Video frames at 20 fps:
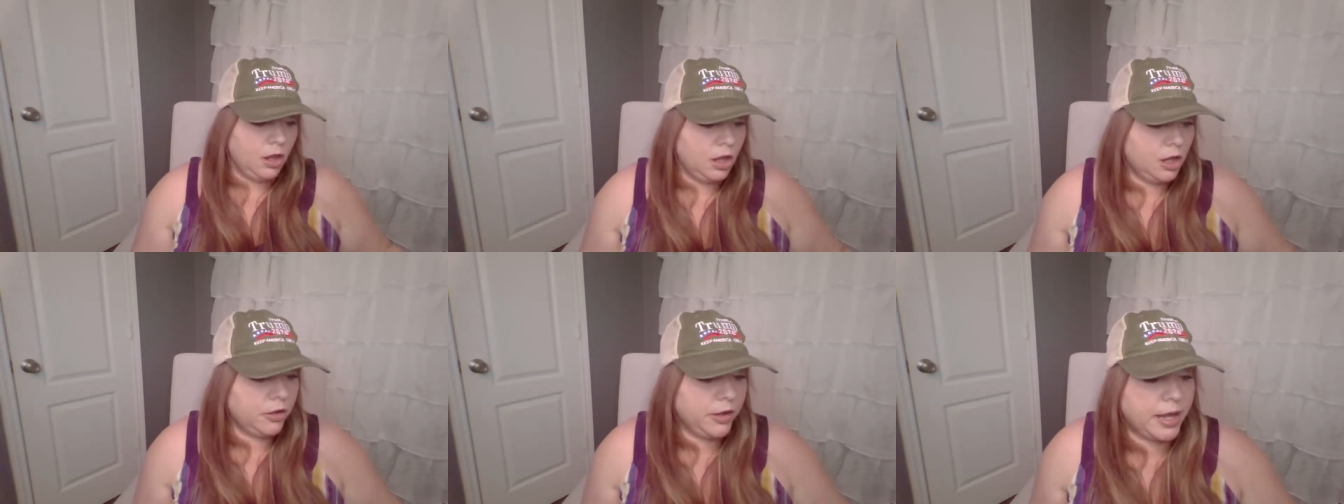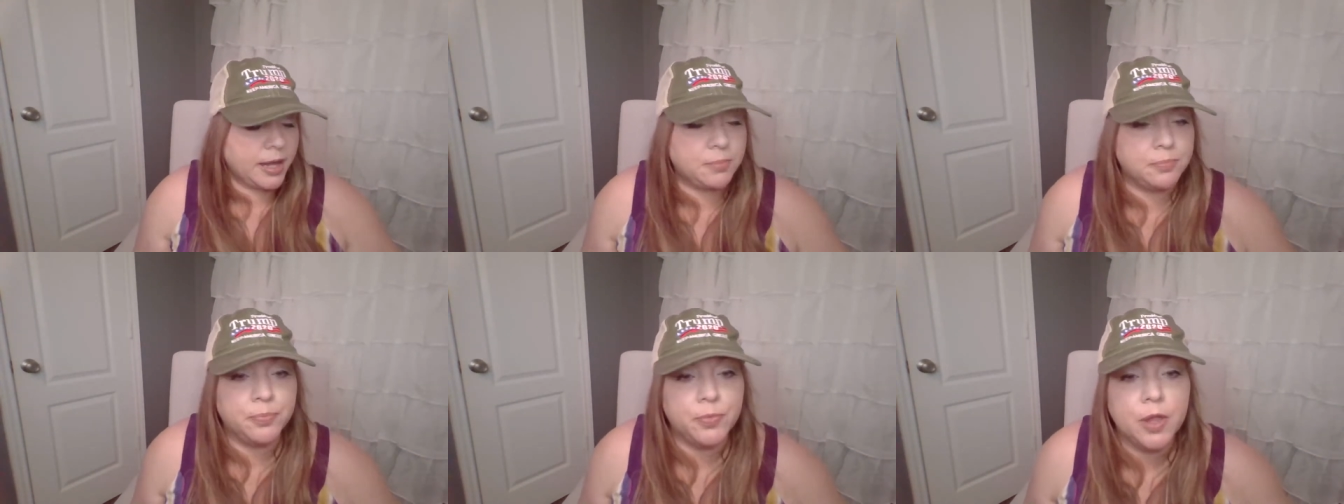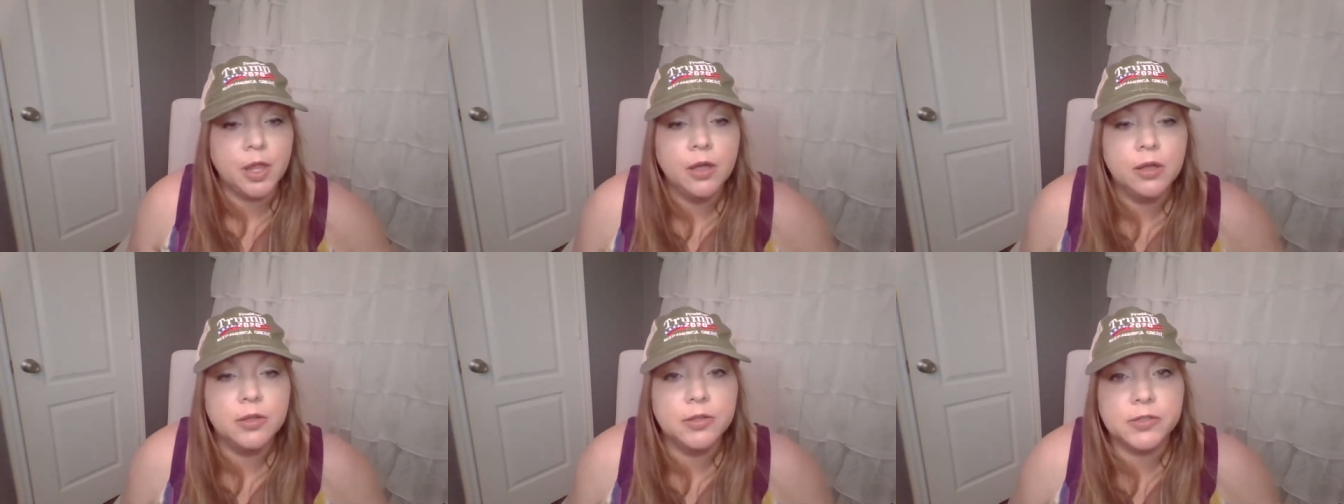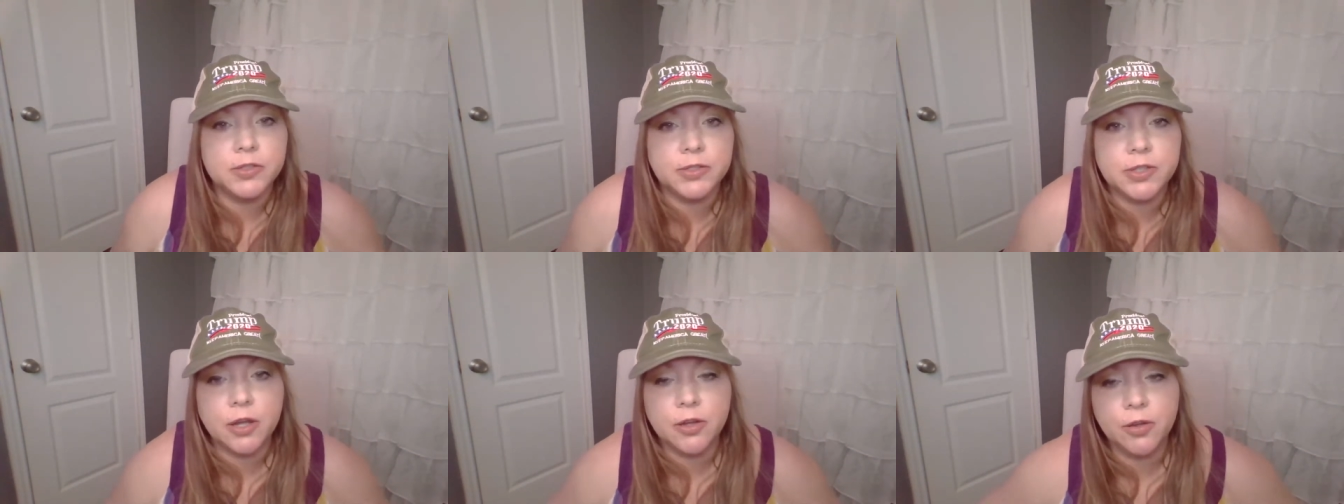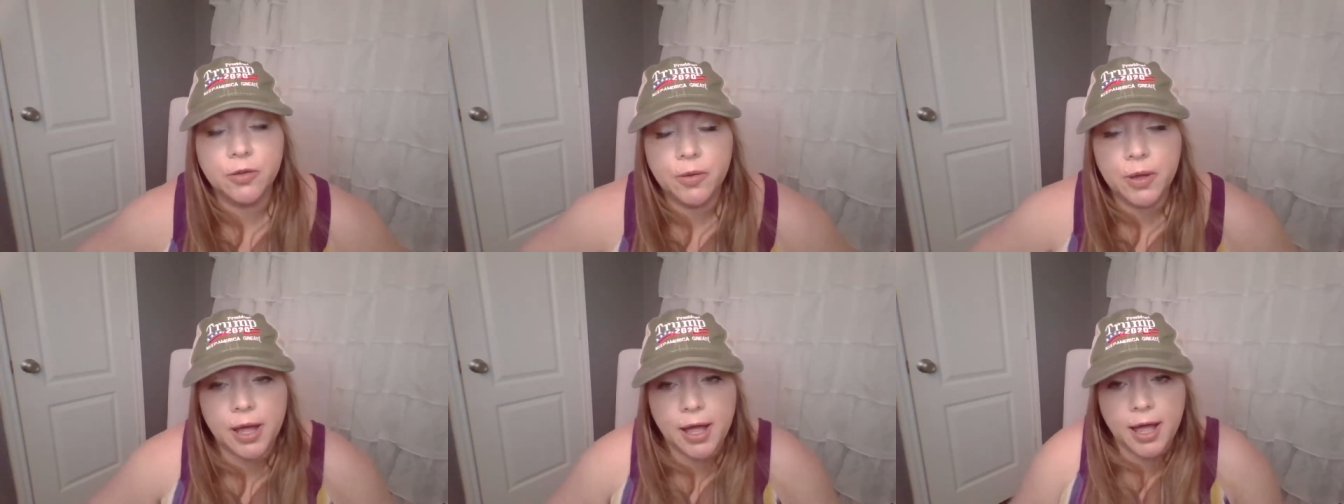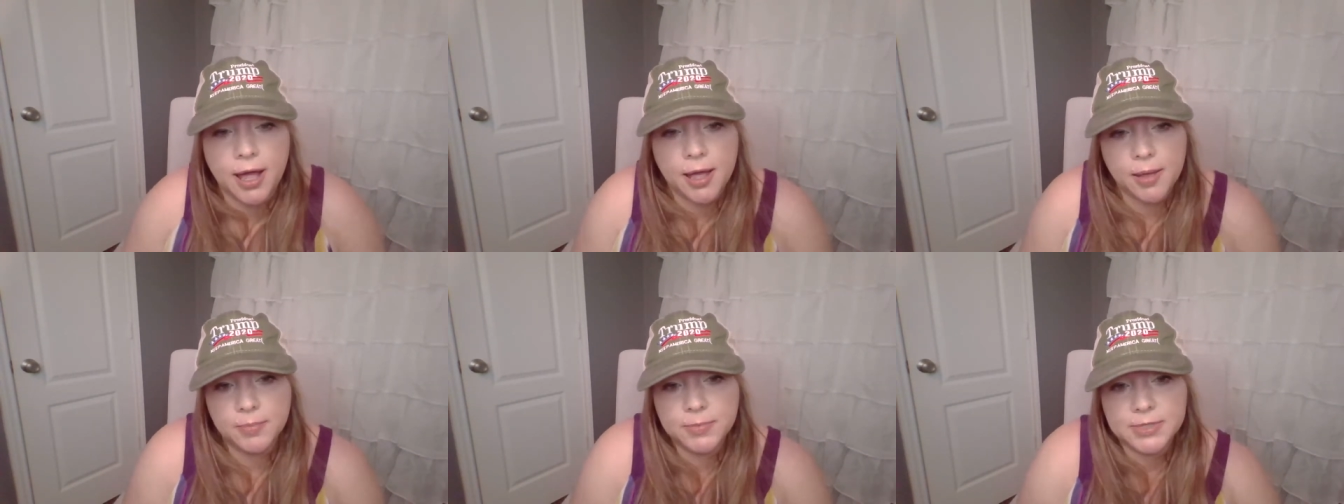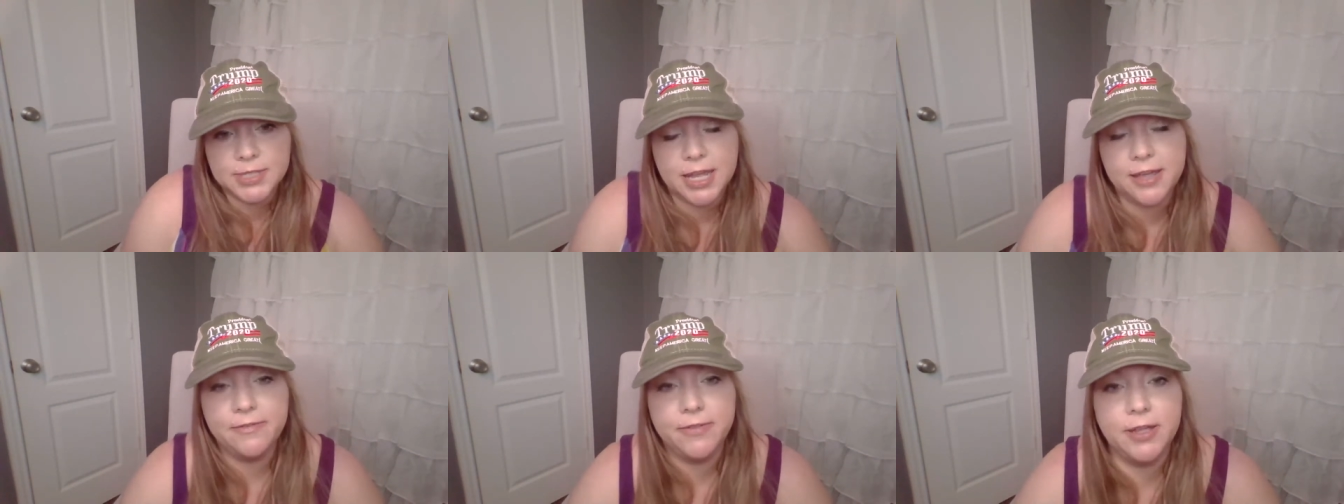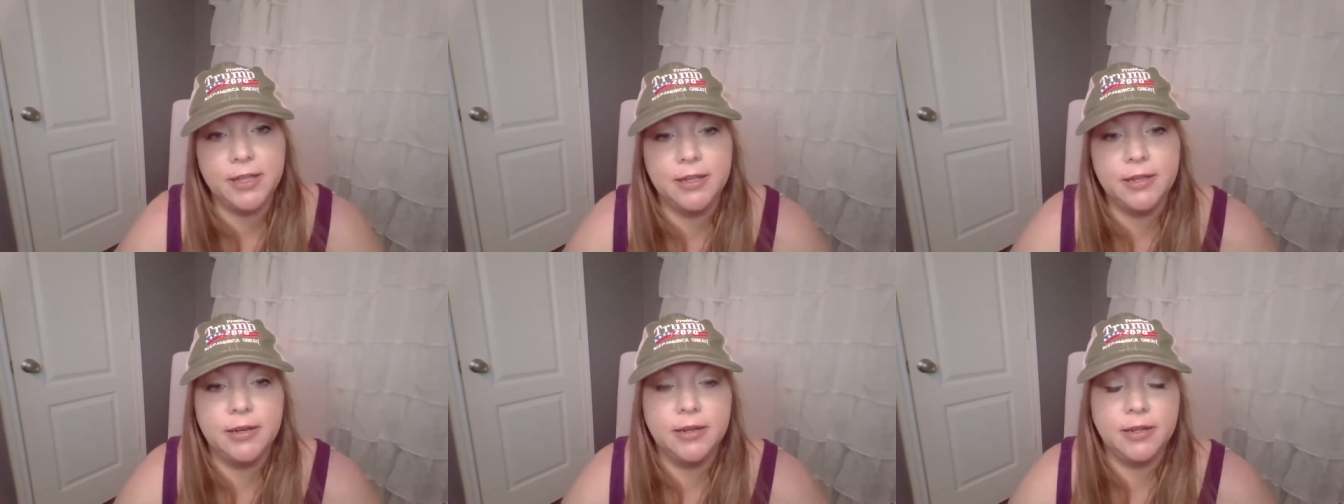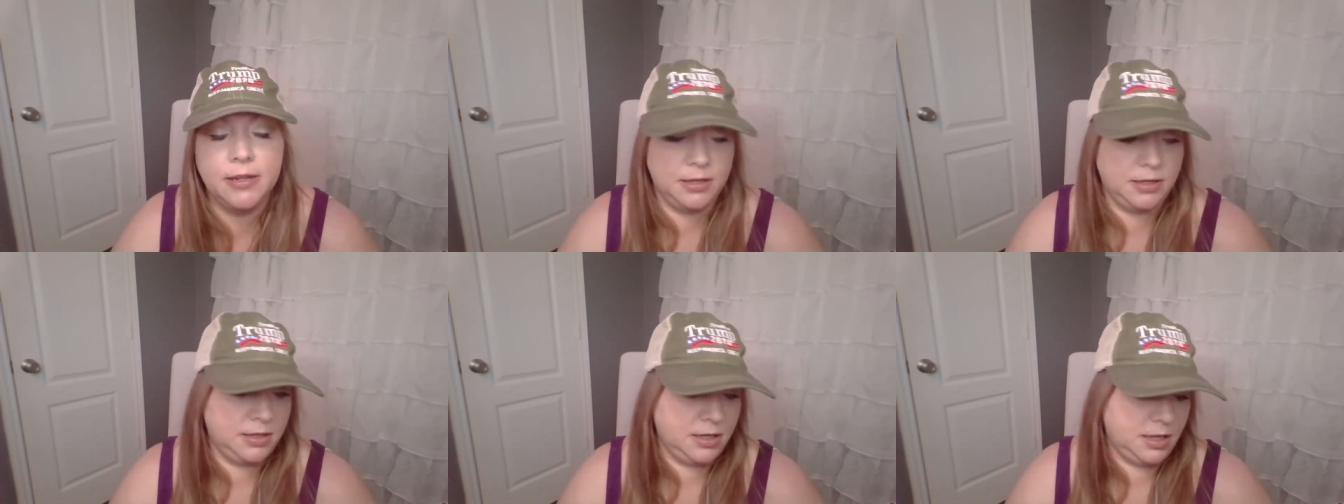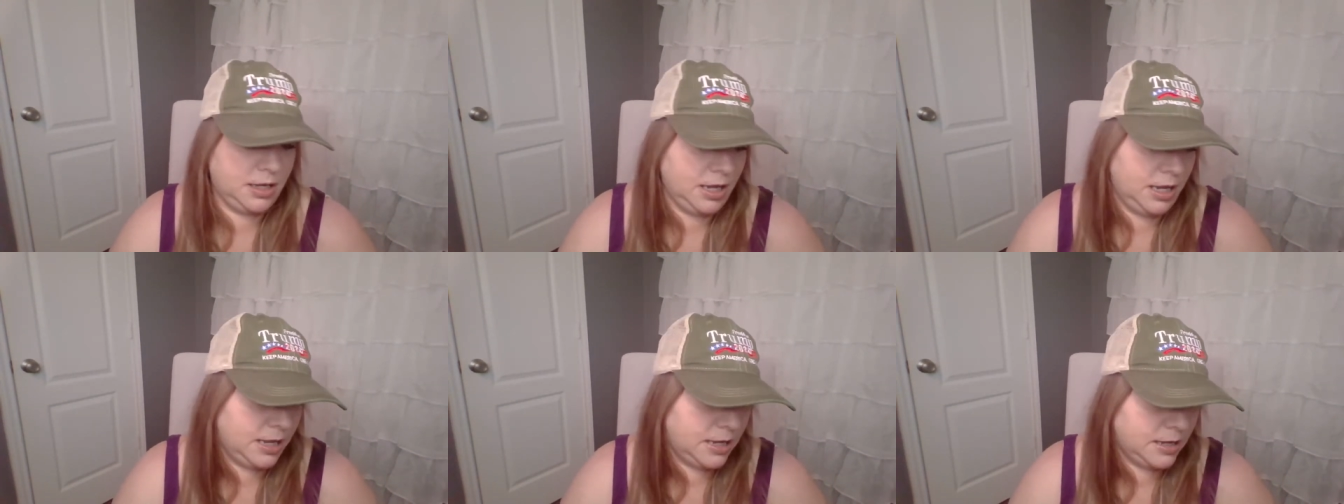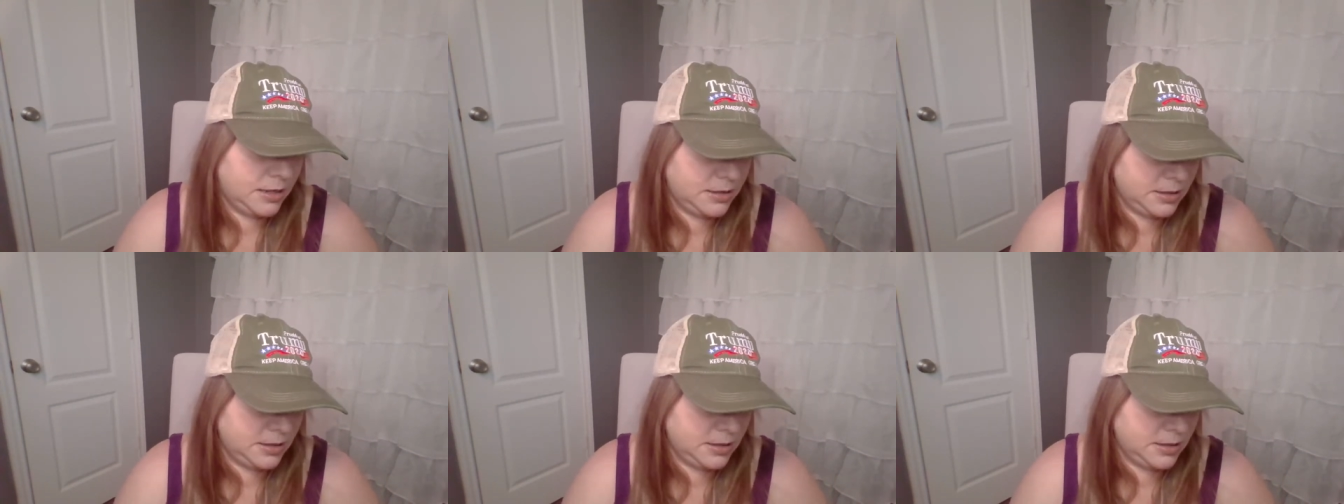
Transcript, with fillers: Okay. So um, David uh,